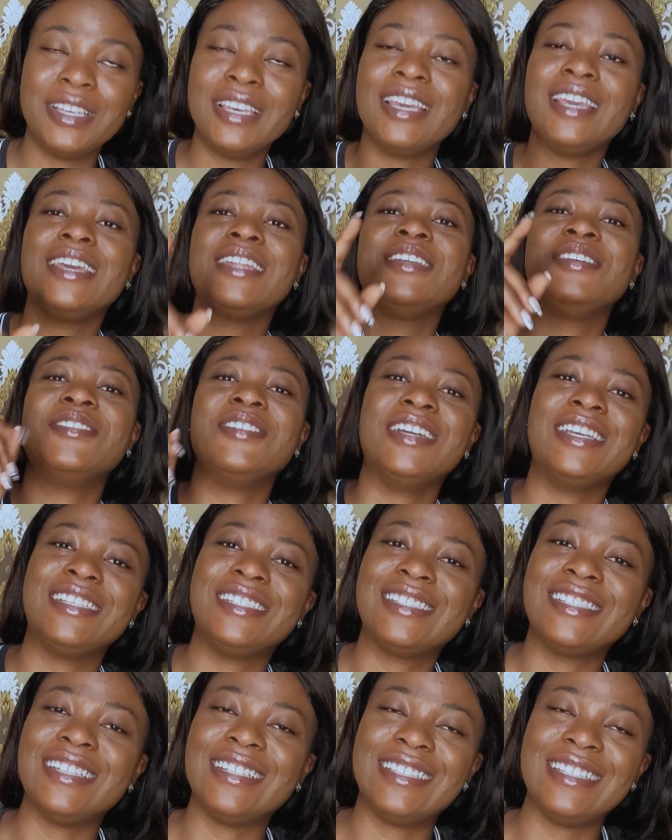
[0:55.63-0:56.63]
Anyway,
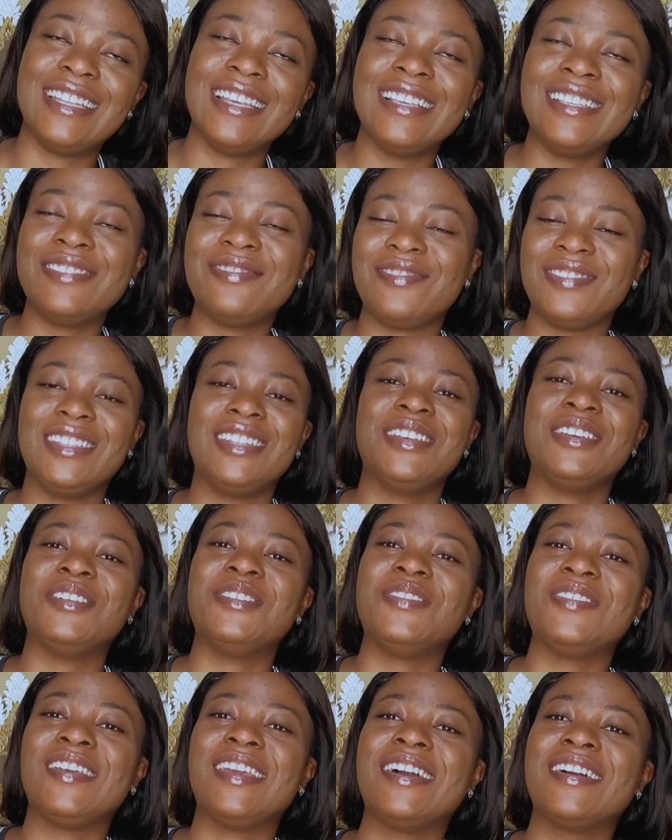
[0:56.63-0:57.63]
so today's
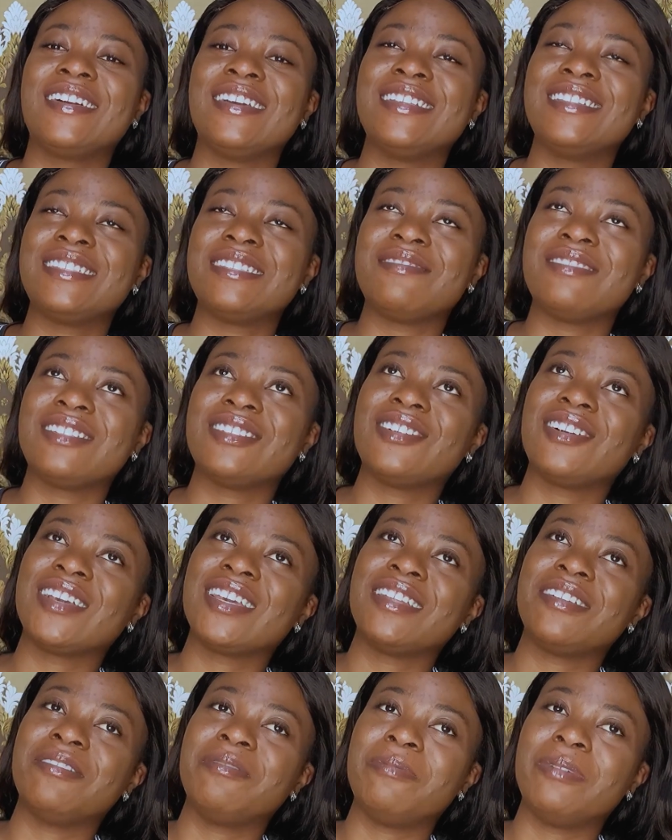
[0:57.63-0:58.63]
video we are going to be
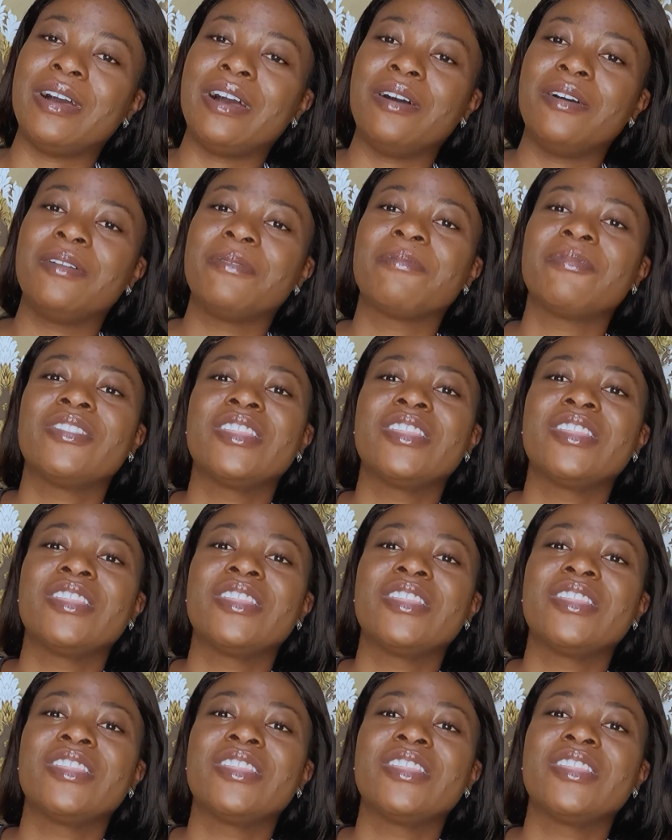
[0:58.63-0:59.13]
talking about